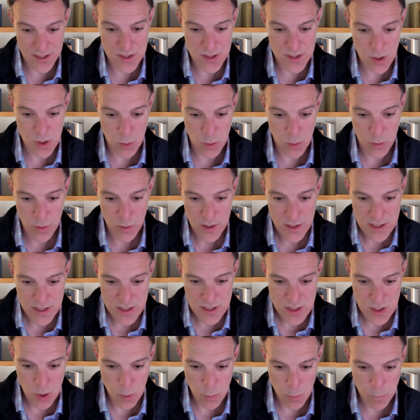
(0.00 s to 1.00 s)
So
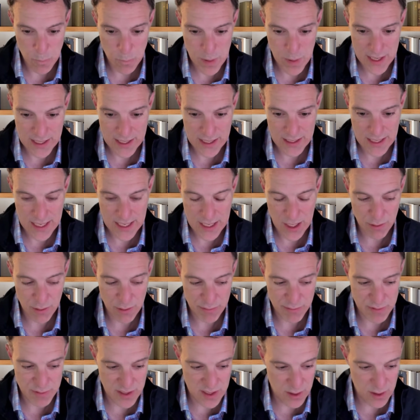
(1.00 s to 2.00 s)
being in a
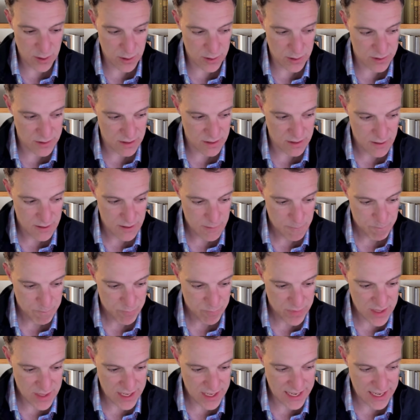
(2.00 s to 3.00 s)
field
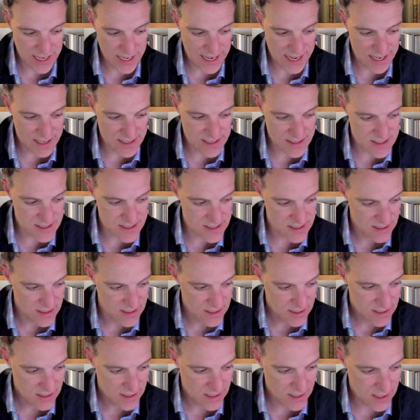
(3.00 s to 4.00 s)
that has
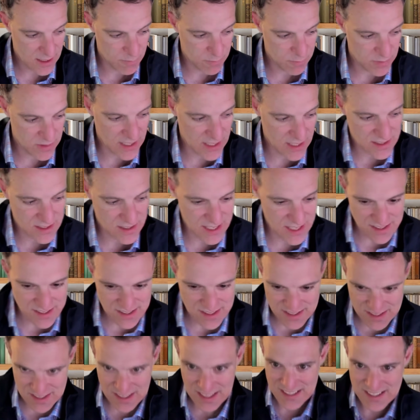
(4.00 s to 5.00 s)
that
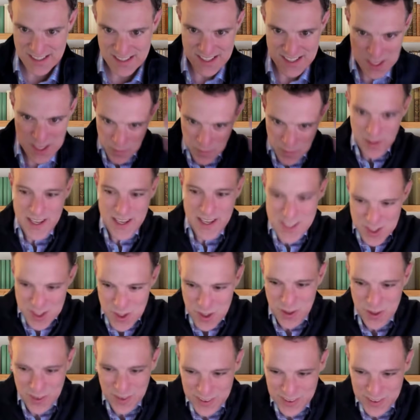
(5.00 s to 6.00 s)
stimulates
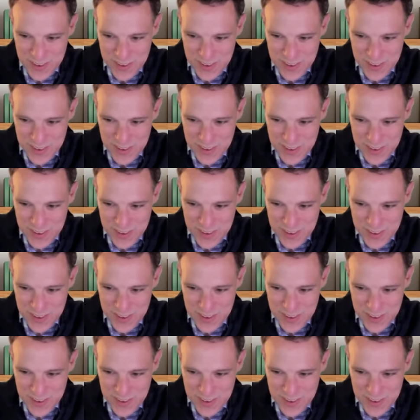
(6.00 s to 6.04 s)
you,